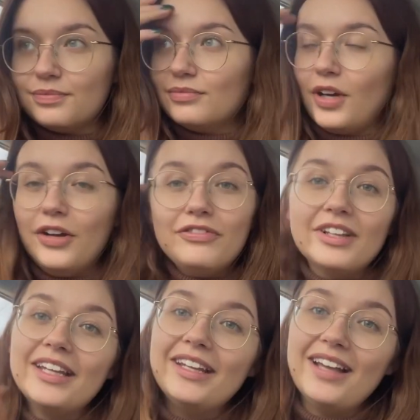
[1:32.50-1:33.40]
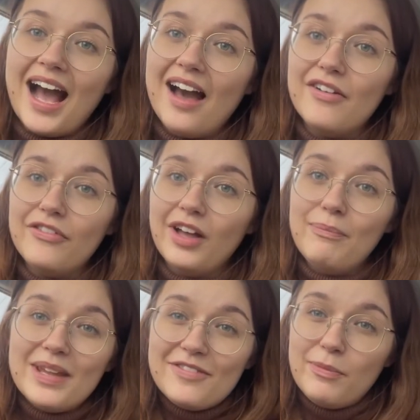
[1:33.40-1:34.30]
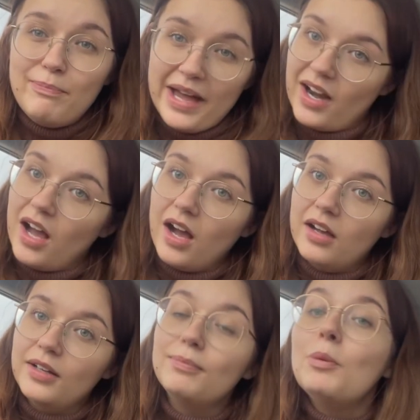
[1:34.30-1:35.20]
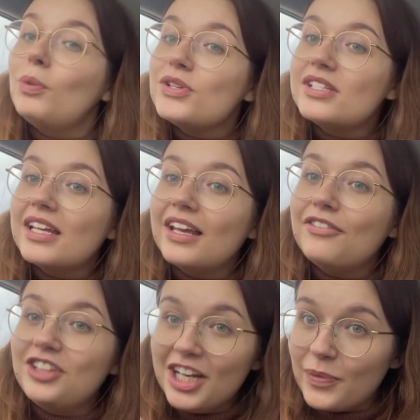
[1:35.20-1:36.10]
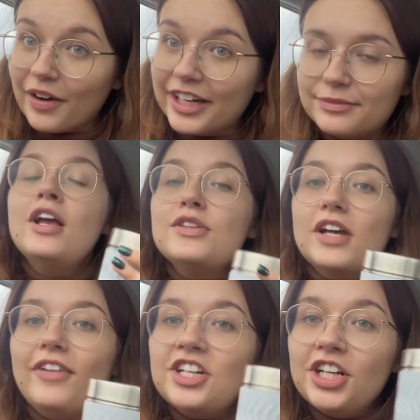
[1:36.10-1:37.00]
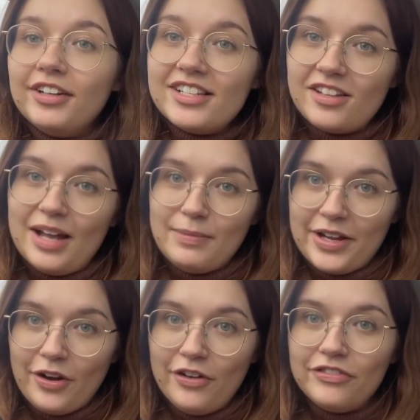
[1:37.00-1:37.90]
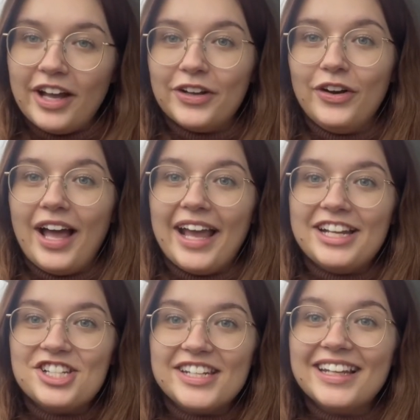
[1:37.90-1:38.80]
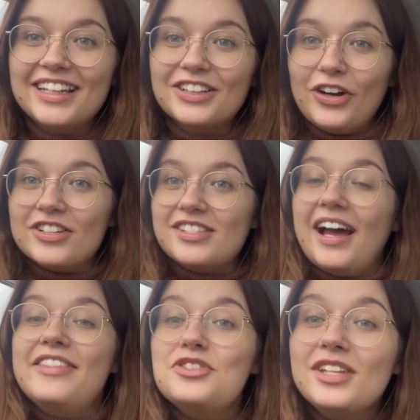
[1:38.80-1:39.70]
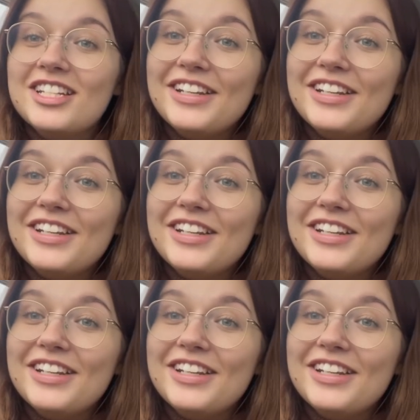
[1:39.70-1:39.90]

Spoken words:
hopefully have a bit of a better, more positive January. So I've actually already started mine off. I got a cheeky little Costa, and this is actually